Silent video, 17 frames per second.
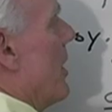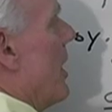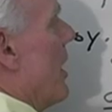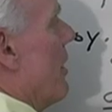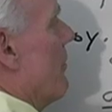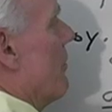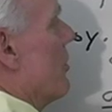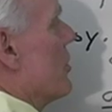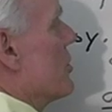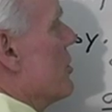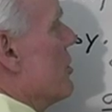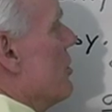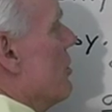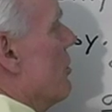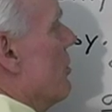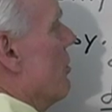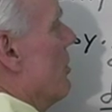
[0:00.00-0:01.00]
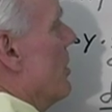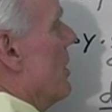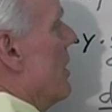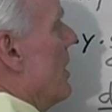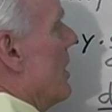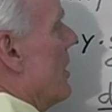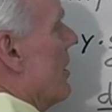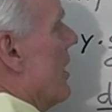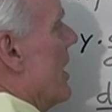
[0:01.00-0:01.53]
pi over 2
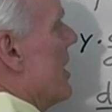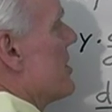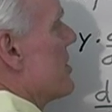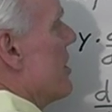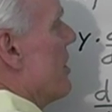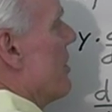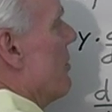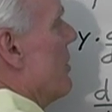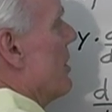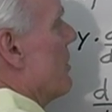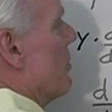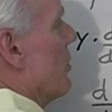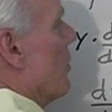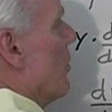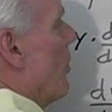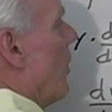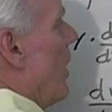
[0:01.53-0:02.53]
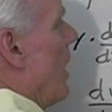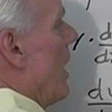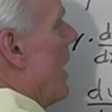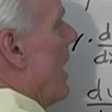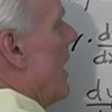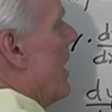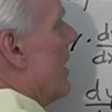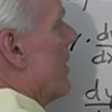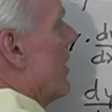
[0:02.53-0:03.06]
less than or equal to
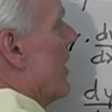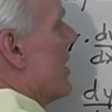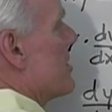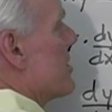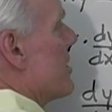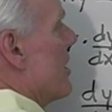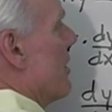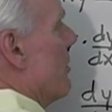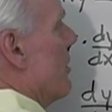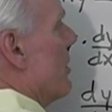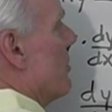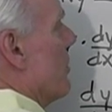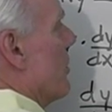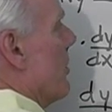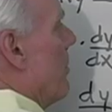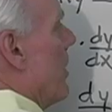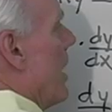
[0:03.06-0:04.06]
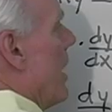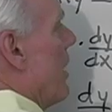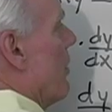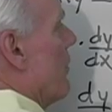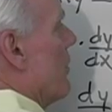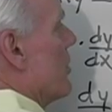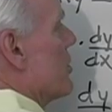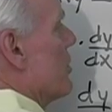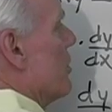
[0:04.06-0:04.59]
y less than or equal to pi
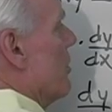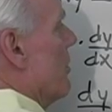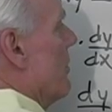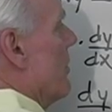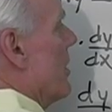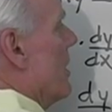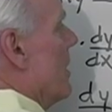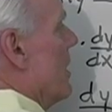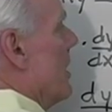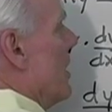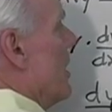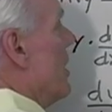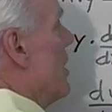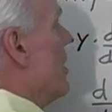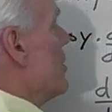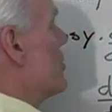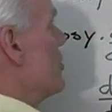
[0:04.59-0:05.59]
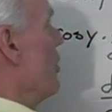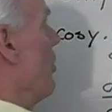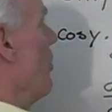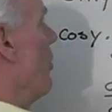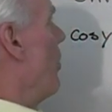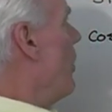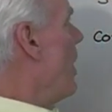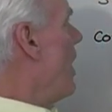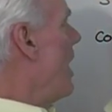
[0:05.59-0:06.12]
over 2. So
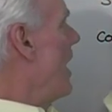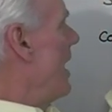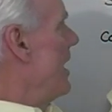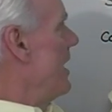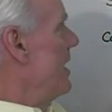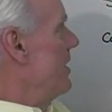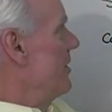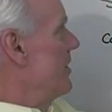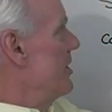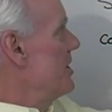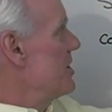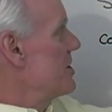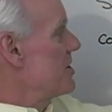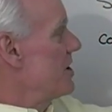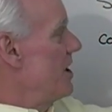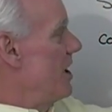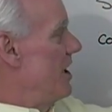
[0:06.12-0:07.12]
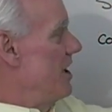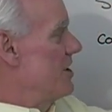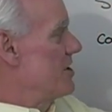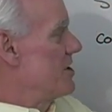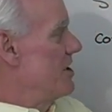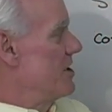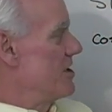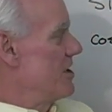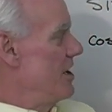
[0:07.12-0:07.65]
y in this
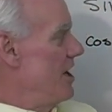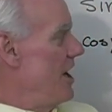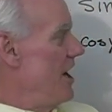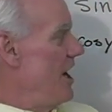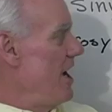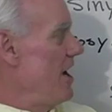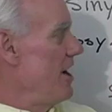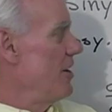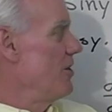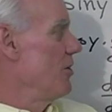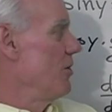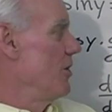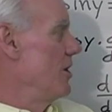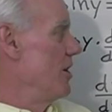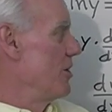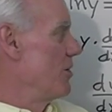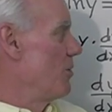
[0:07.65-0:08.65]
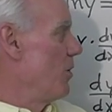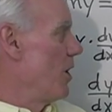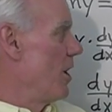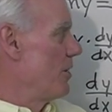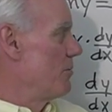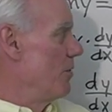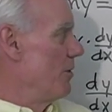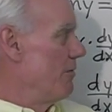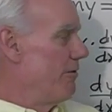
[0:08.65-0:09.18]
case is an angle in
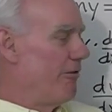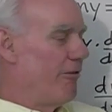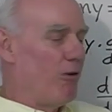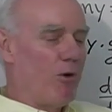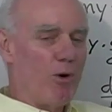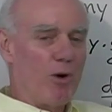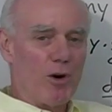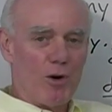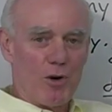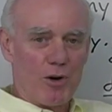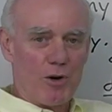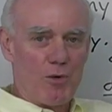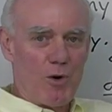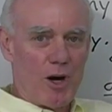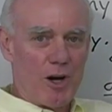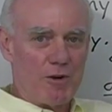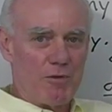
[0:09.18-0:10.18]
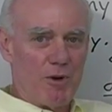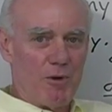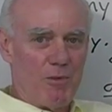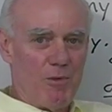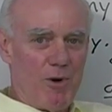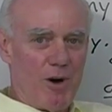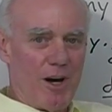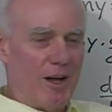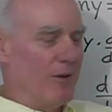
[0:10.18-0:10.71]
quadrant 4 or quadrant
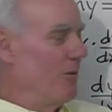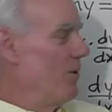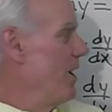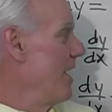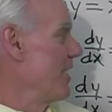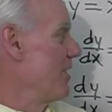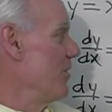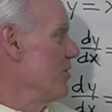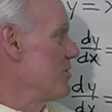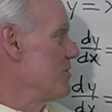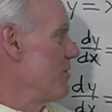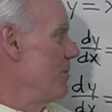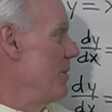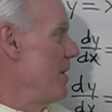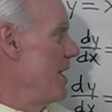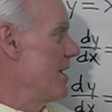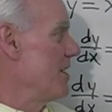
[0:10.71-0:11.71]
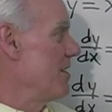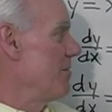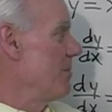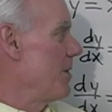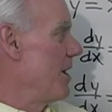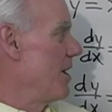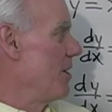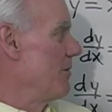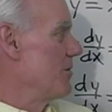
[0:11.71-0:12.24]
1. y goes from negative
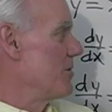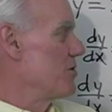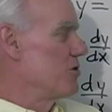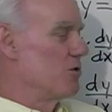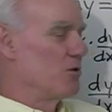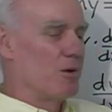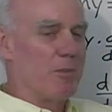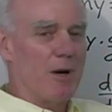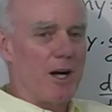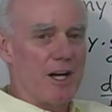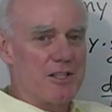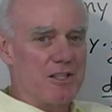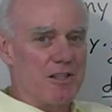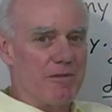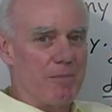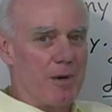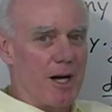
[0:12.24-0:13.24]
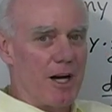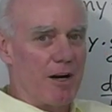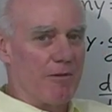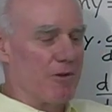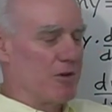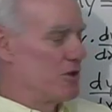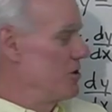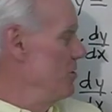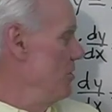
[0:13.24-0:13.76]
pi over 2 to positive pi
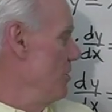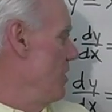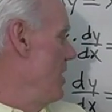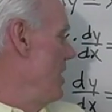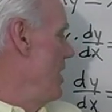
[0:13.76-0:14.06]
over 2.